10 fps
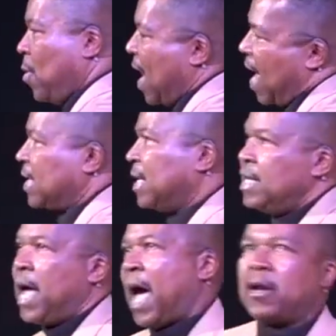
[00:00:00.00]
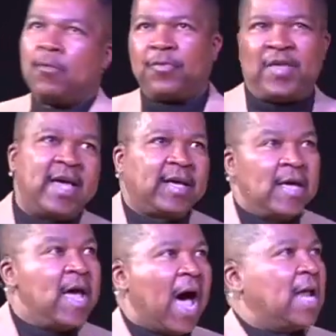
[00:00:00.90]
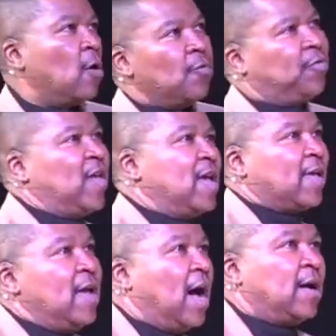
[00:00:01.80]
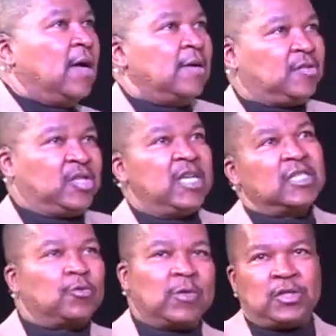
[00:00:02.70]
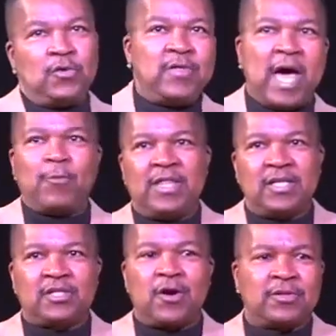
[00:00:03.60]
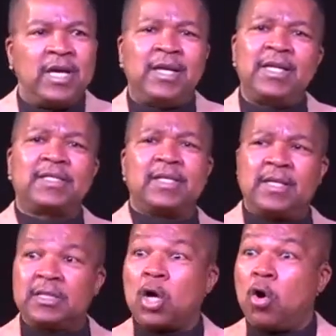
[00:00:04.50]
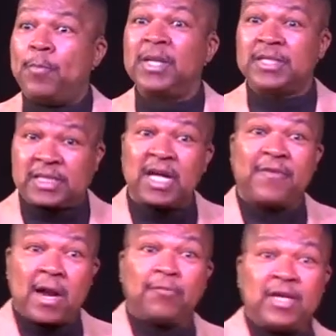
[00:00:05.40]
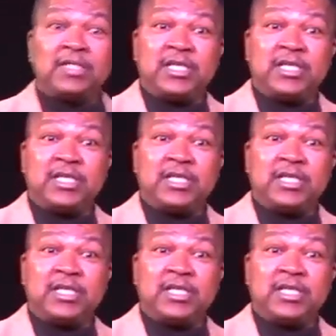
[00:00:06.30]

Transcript: But I don't think Jesus would do that with his church. Listen, there's a whole bunch of stuff I don't think